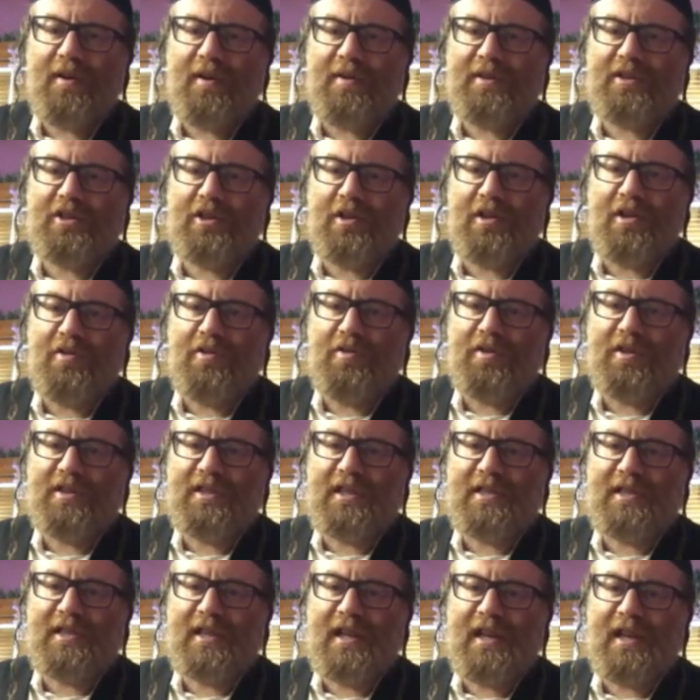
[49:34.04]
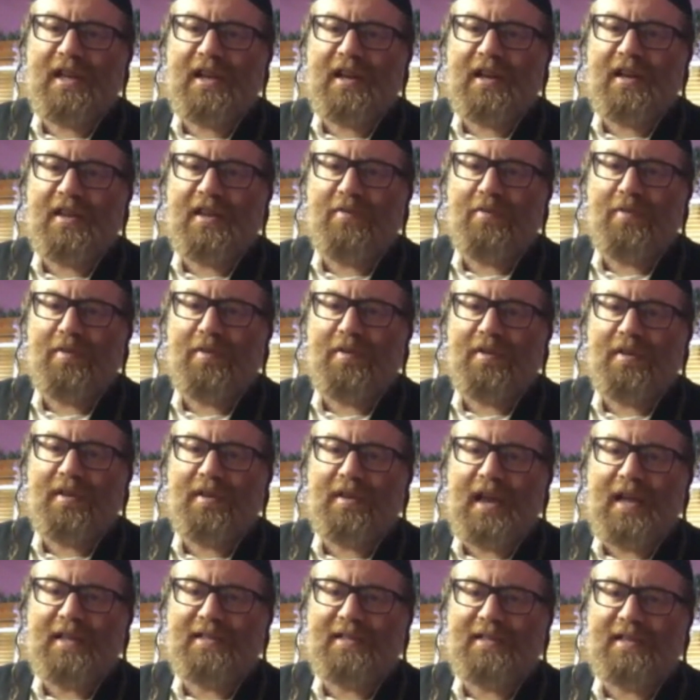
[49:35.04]
Shulchan Aruch says clearly
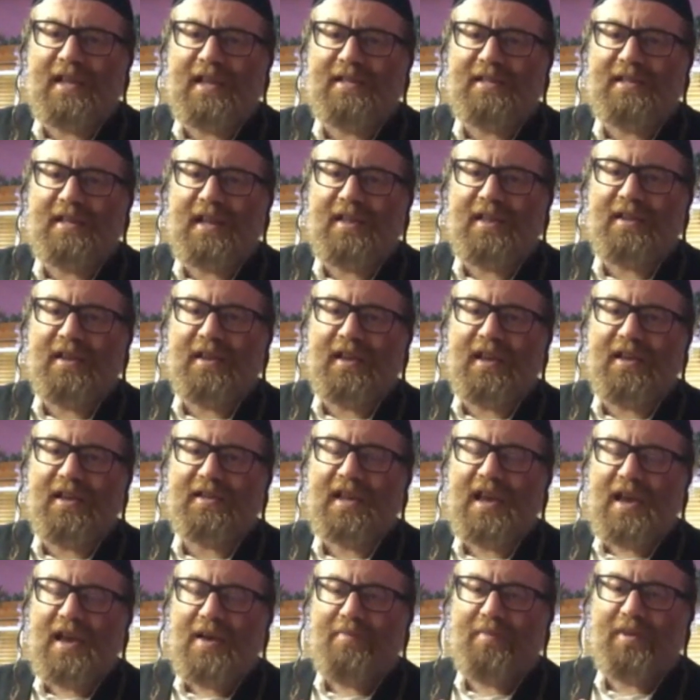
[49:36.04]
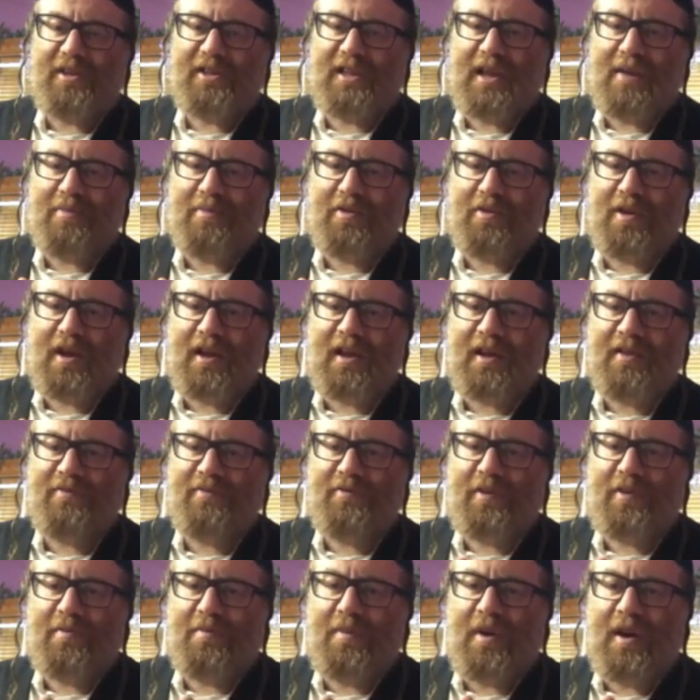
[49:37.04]
that's not the case. Mishnah Brura
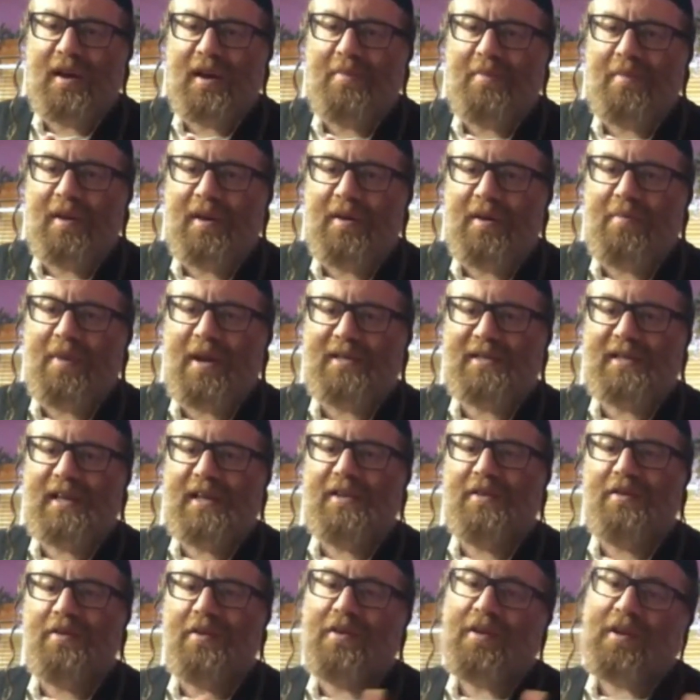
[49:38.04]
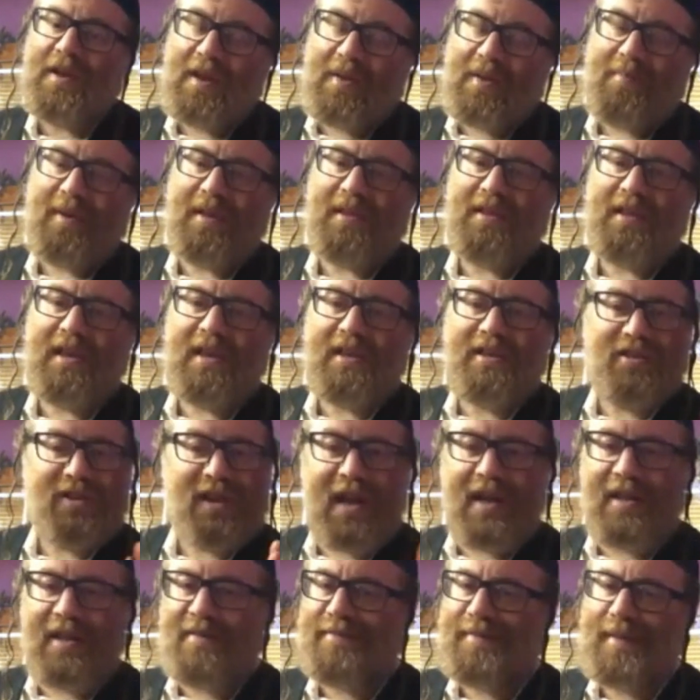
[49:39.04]
confirmed. Rema said no, but they
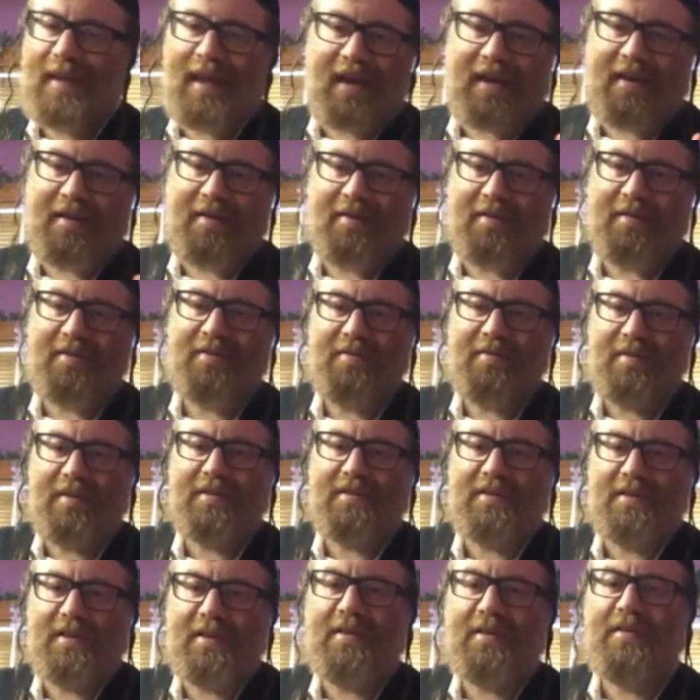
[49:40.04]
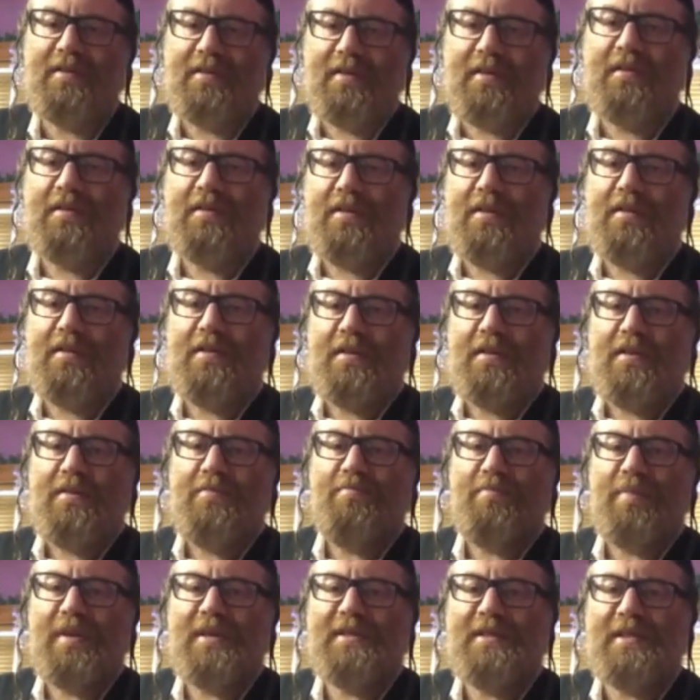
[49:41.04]
tried. I don't know. It's a
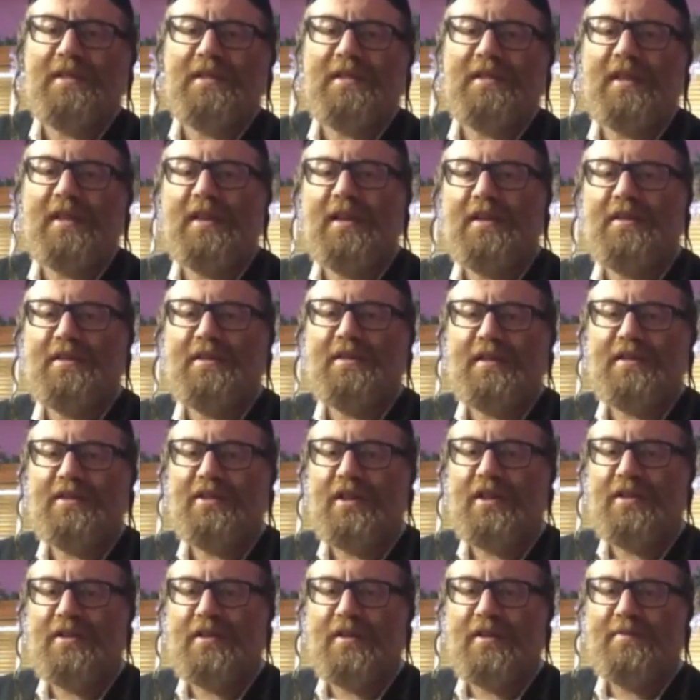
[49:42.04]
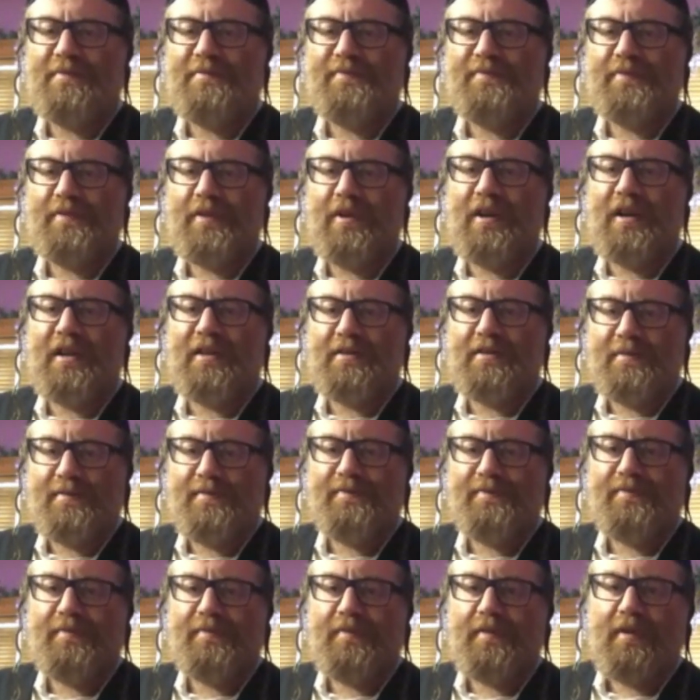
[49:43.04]
business, I guess, agenda. All right.
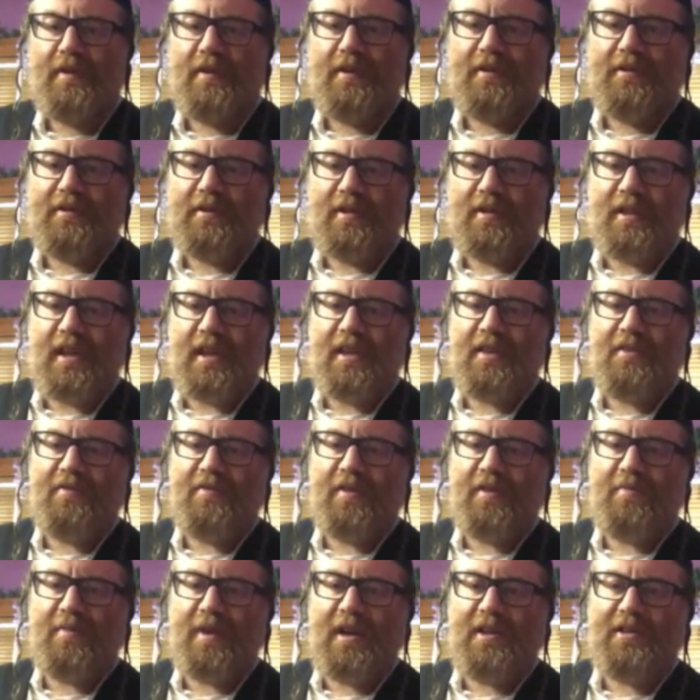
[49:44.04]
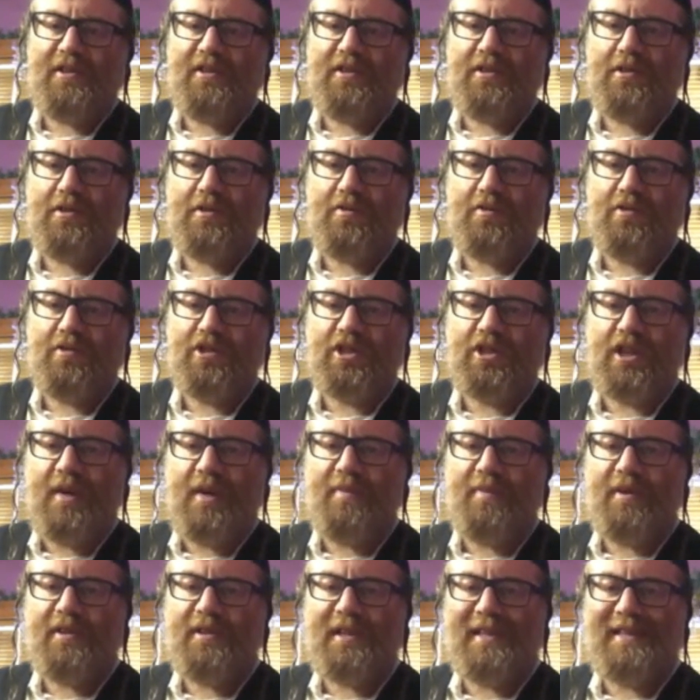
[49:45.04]
So thank you very much. Good
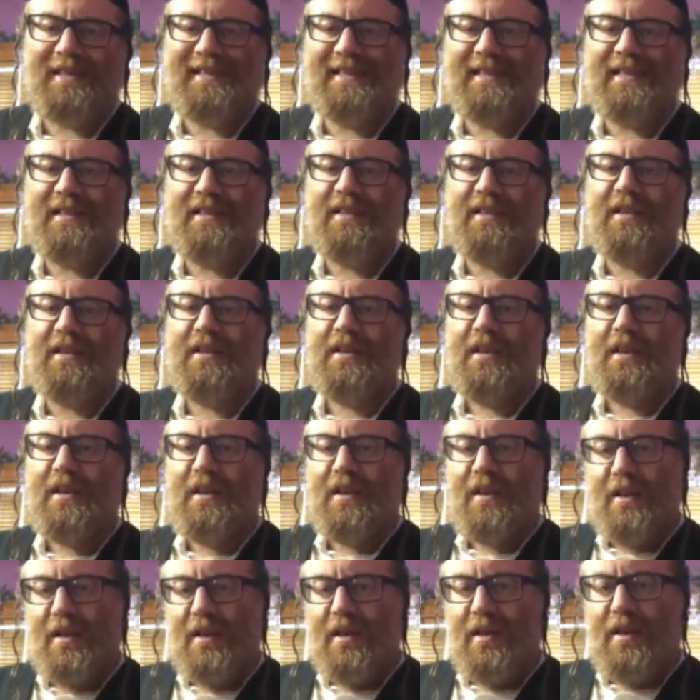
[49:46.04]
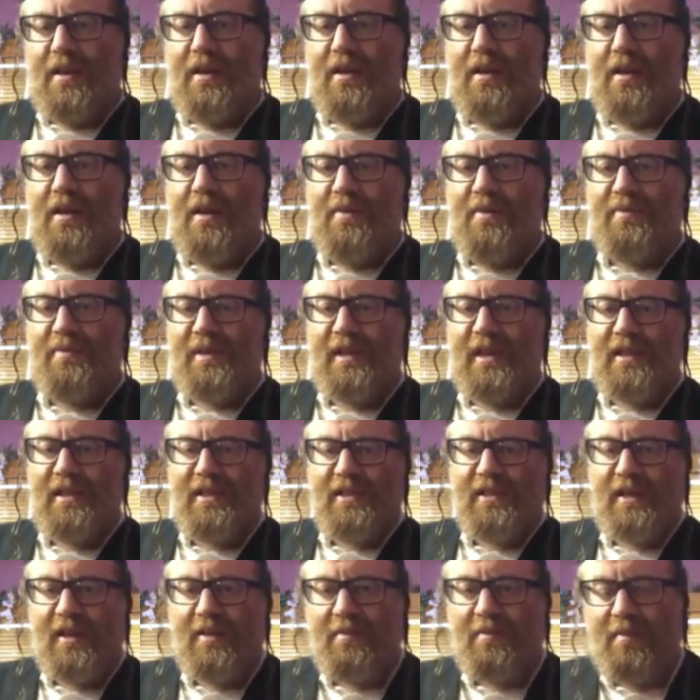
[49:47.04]
Shabbos until BeEzrat
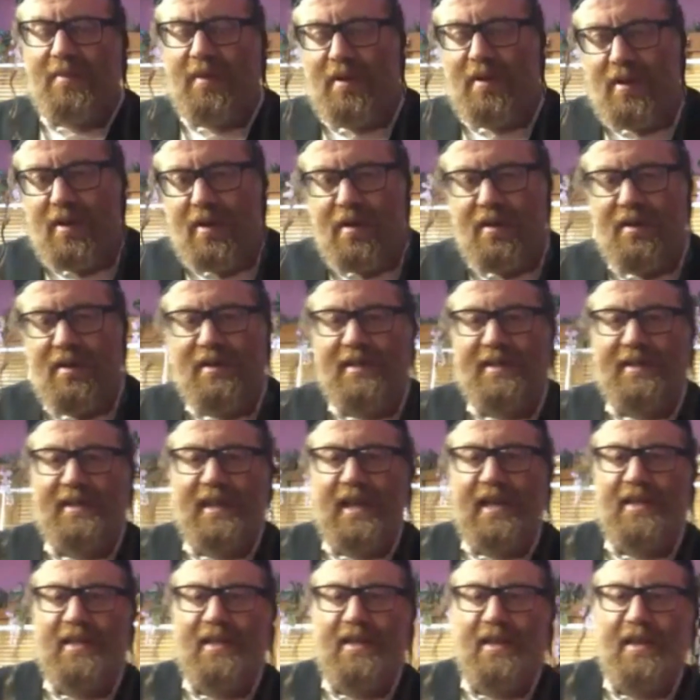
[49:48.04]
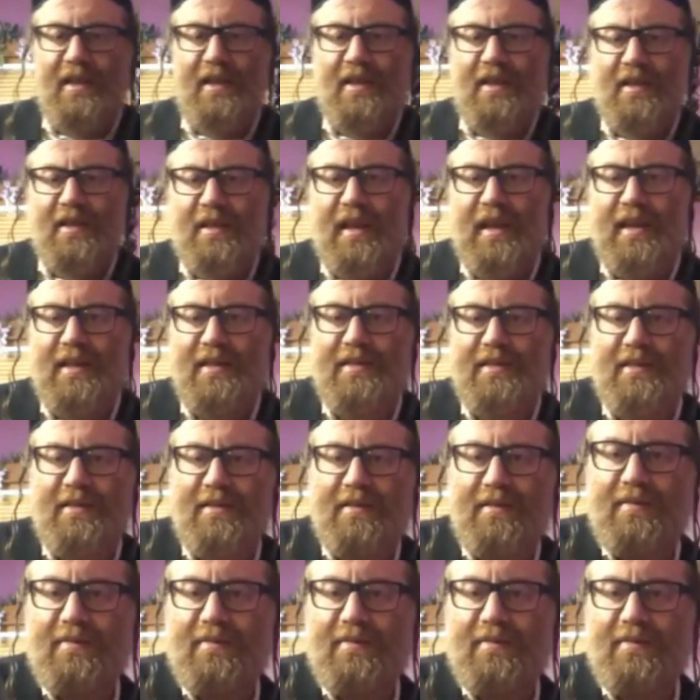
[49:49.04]
HaShem Sunday night.